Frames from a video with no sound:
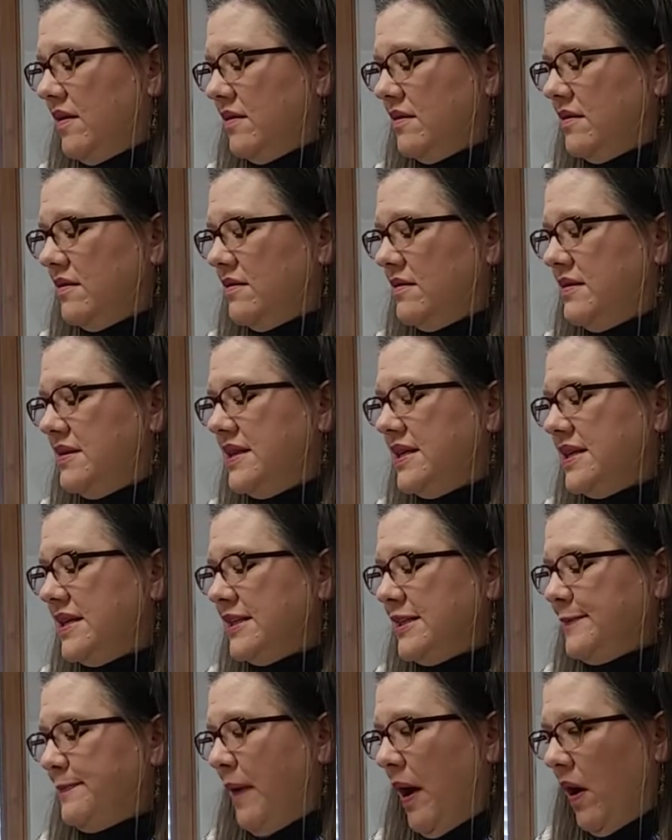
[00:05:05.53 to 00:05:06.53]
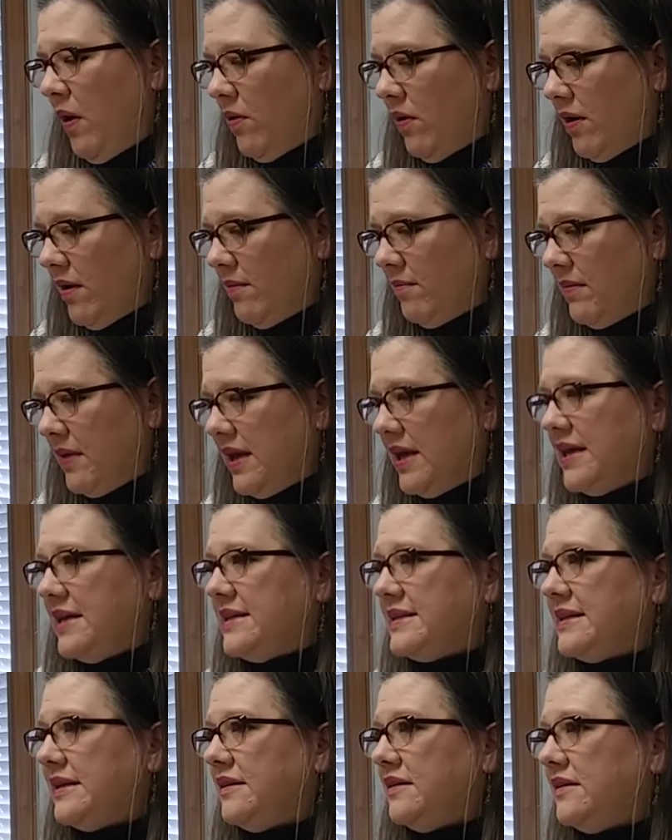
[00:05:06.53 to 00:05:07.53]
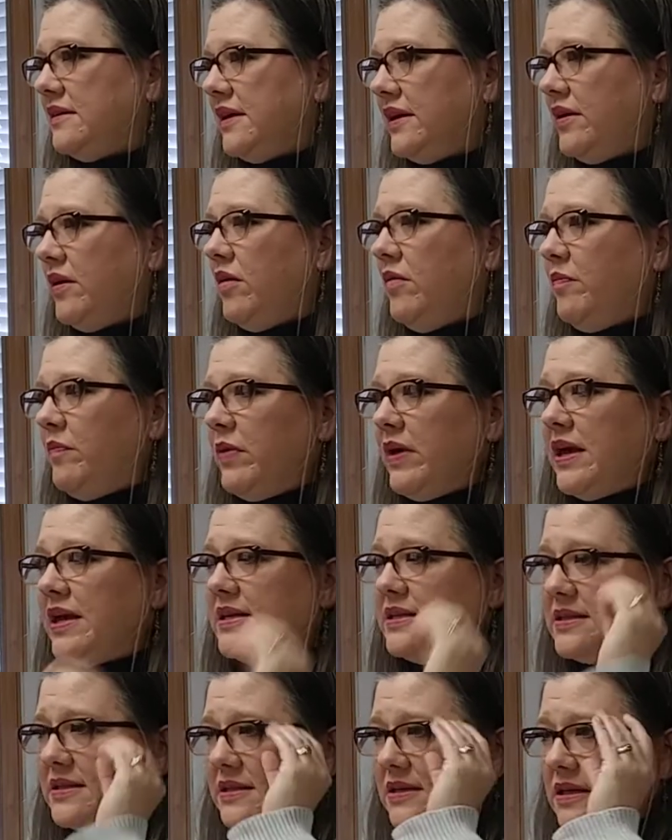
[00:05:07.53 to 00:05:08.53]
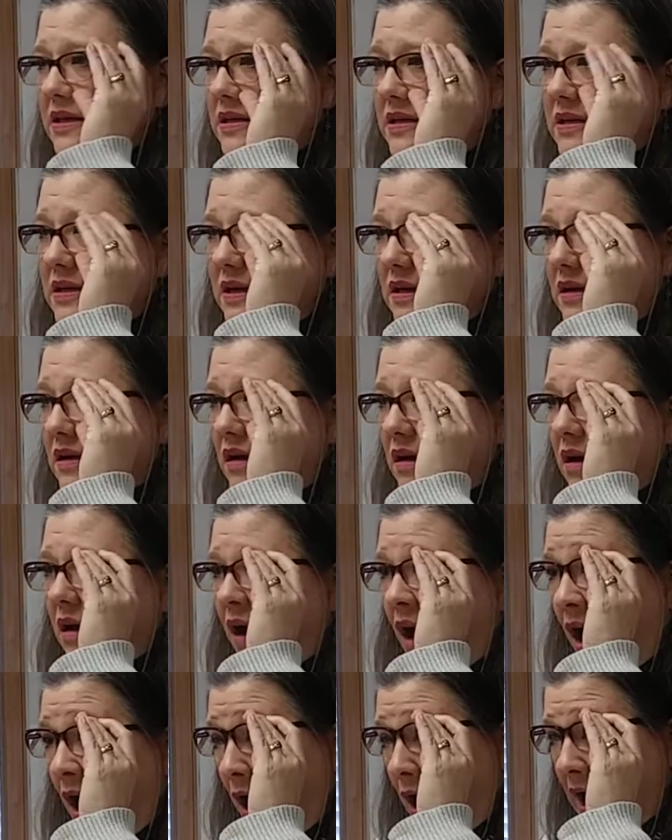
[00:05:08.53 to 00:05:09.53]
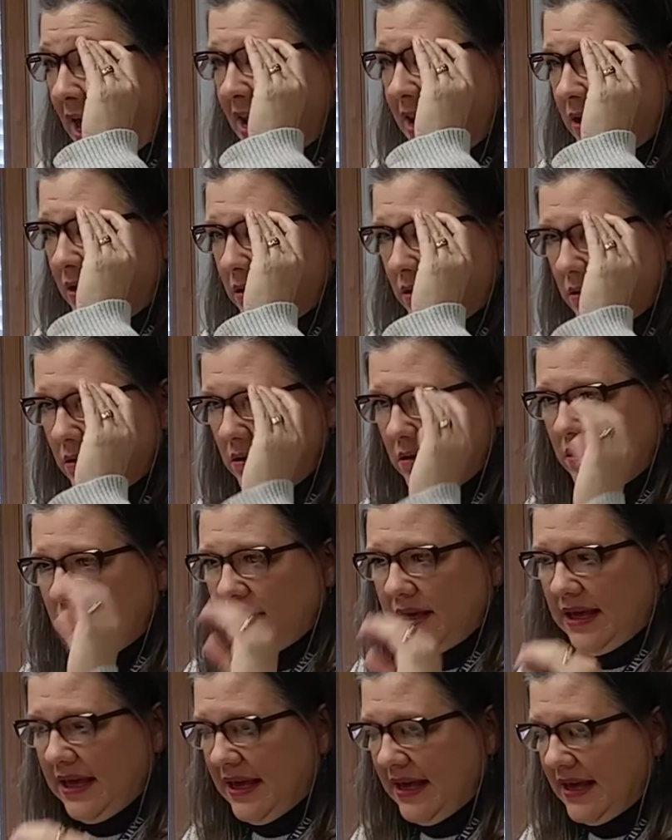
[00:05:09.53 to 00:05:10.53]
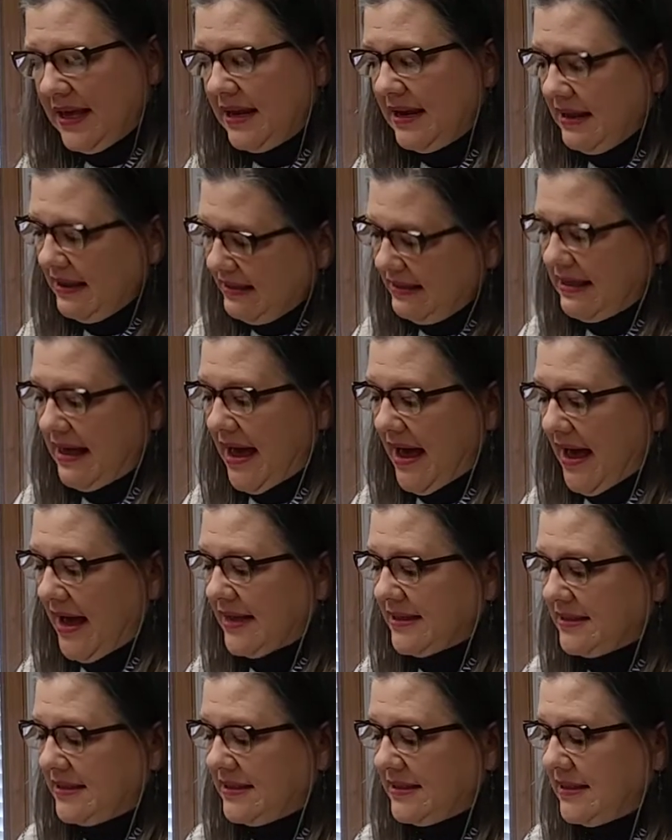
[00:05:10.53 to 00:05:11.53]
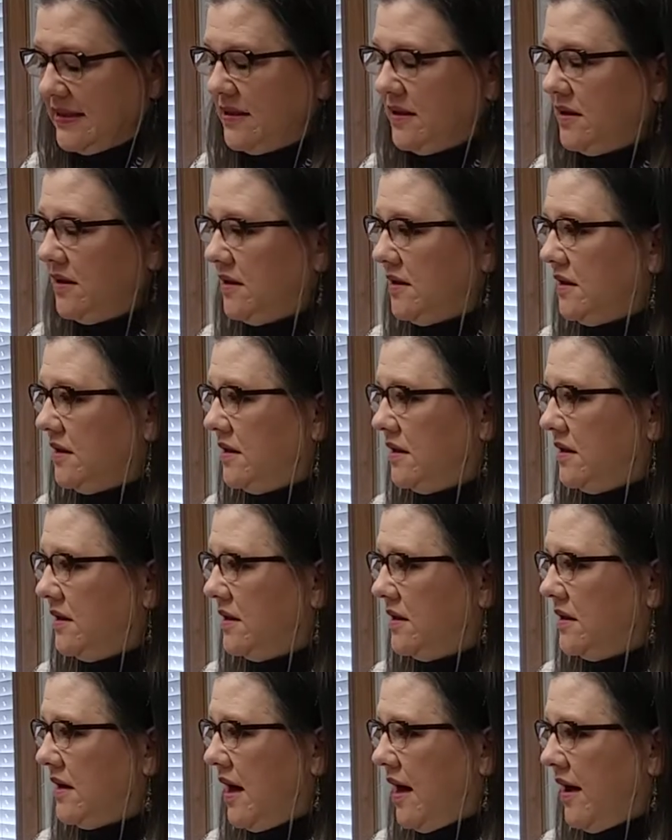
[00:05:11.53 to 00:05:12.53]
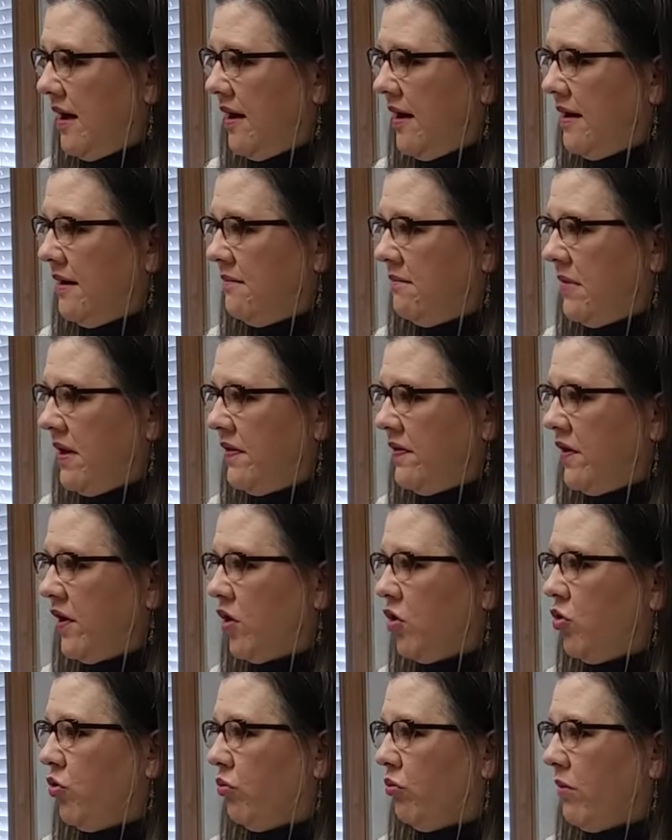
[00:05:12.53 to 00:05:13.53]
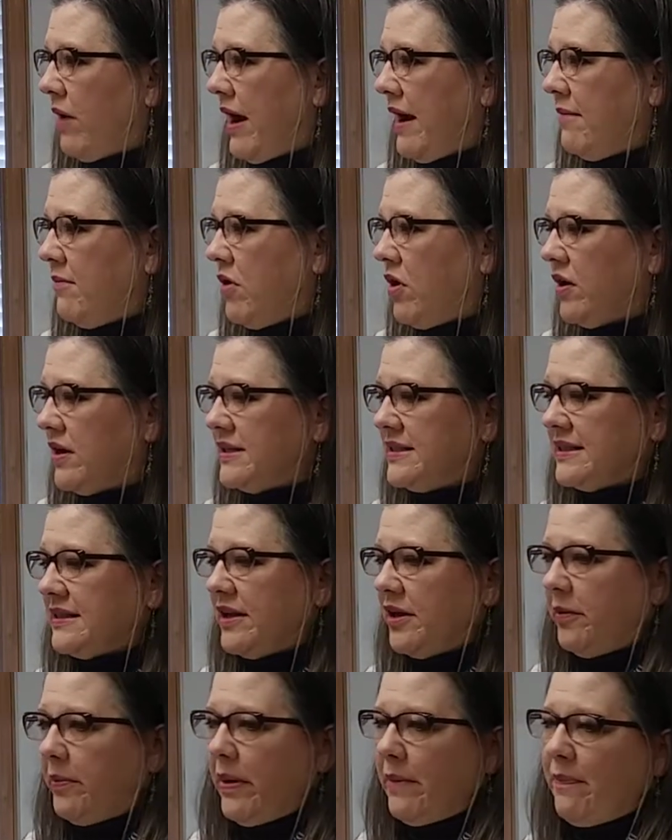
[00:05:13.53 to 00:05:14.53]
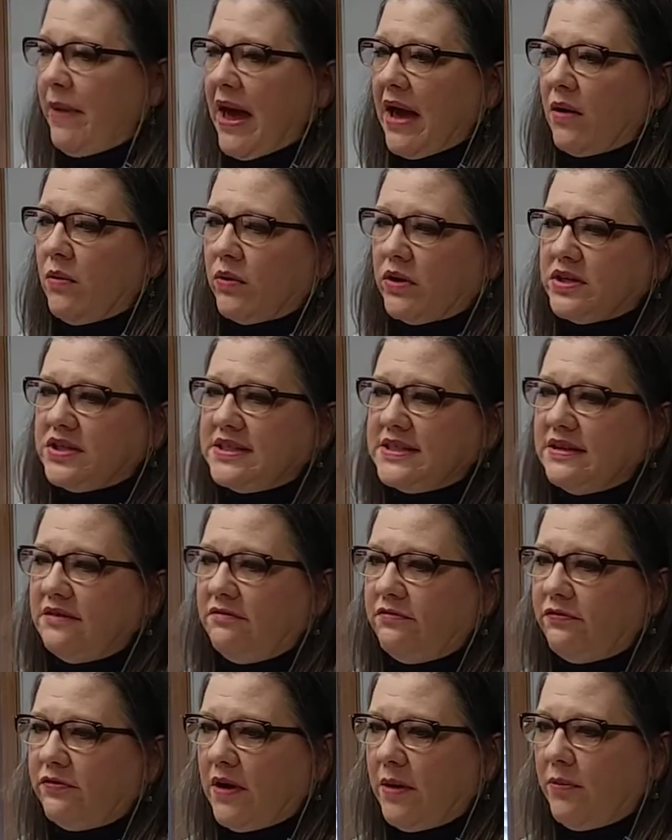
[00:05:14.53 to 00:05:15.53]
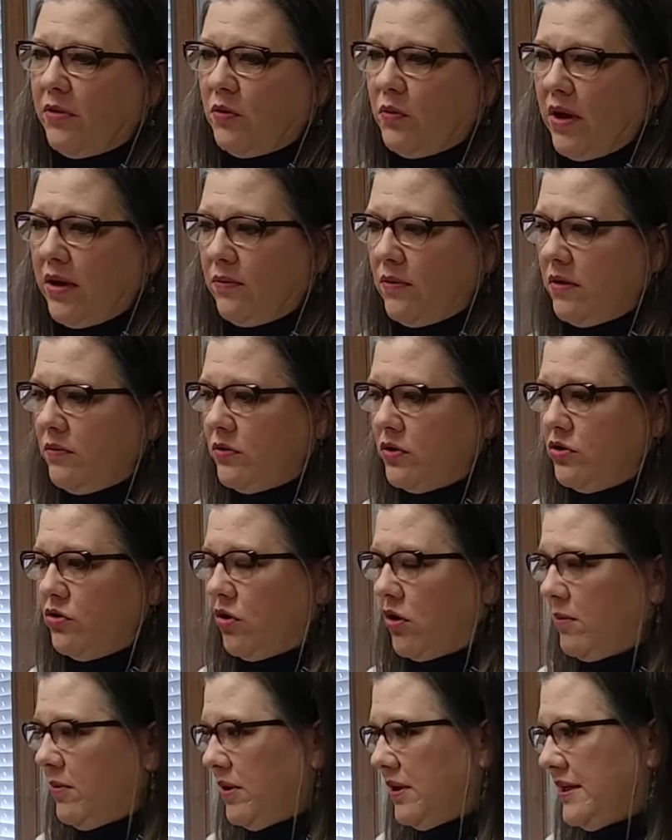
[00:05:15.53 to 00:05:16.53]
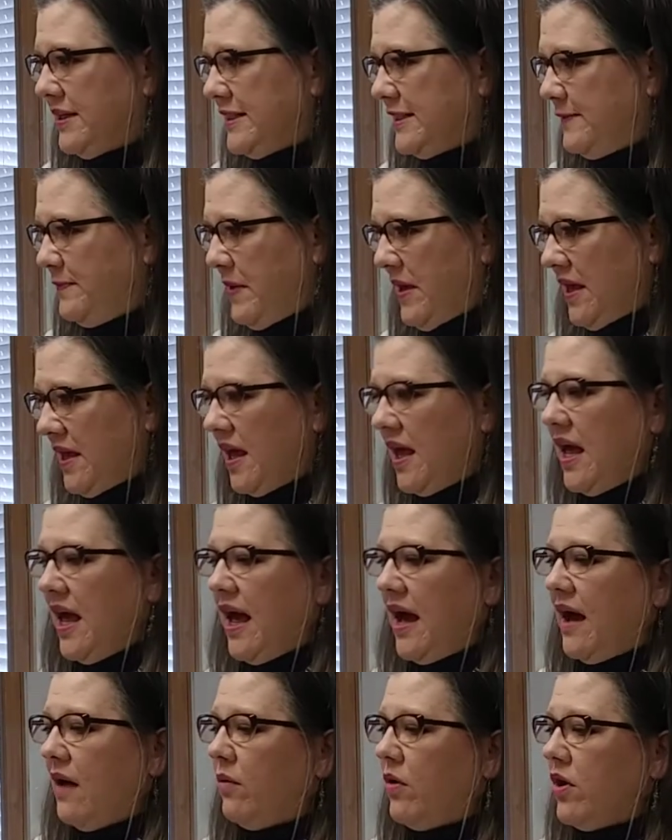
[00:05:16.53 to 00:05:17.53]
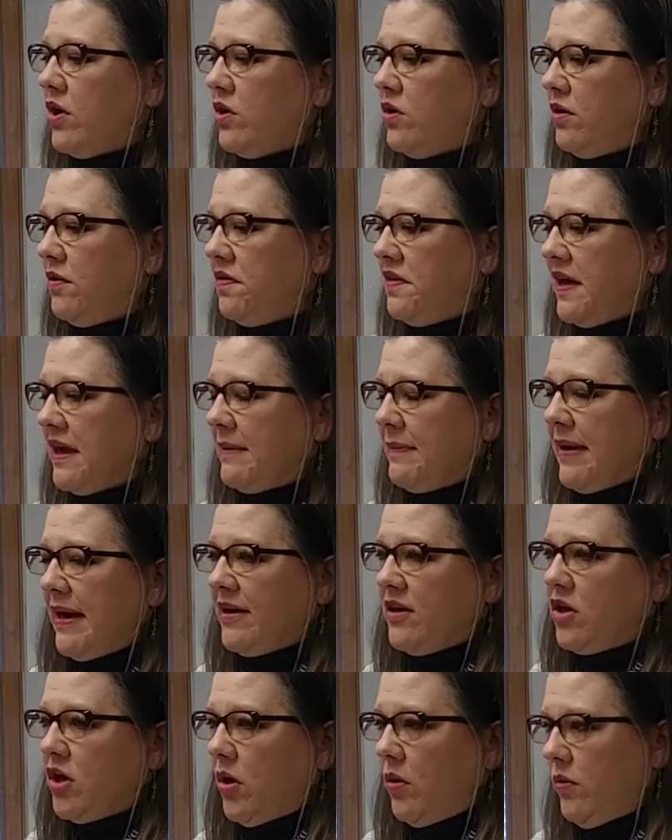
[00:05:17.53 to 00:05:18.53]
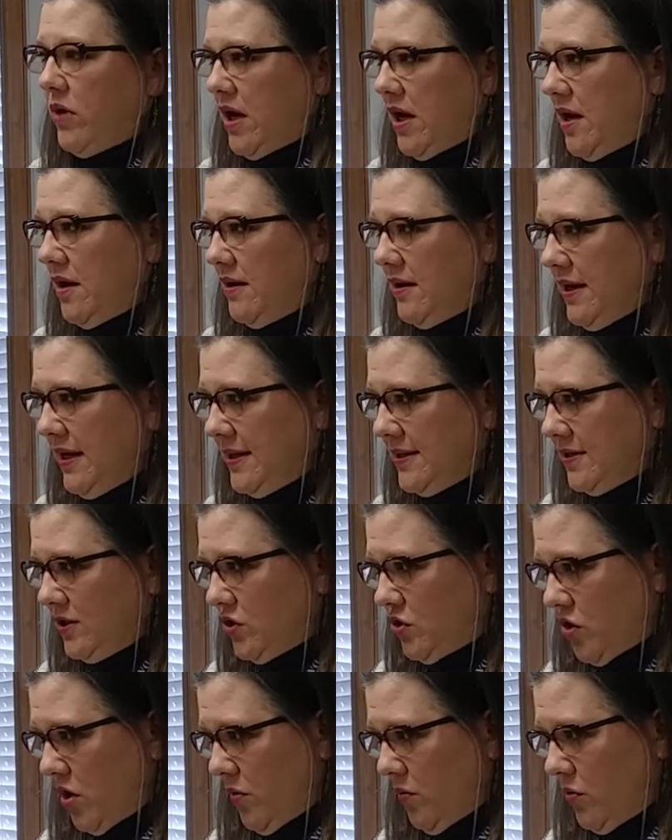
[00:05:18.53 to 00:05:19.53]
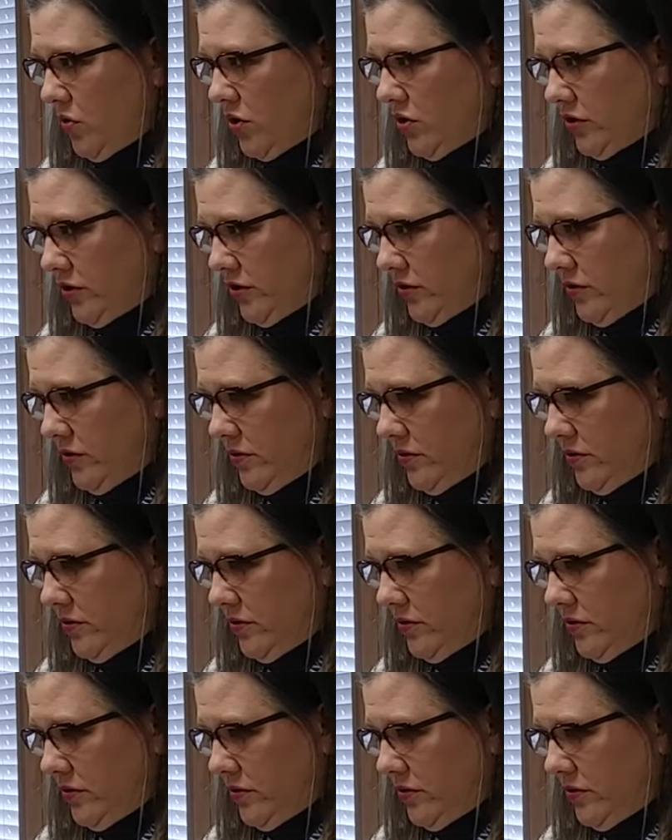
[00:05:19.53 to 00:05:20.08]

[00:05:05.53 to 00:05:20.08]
this poem is a little bit odd in that the grammar is a little bit backwards than from the way we would normally speak. I want you to think about Yoda in Star Wars.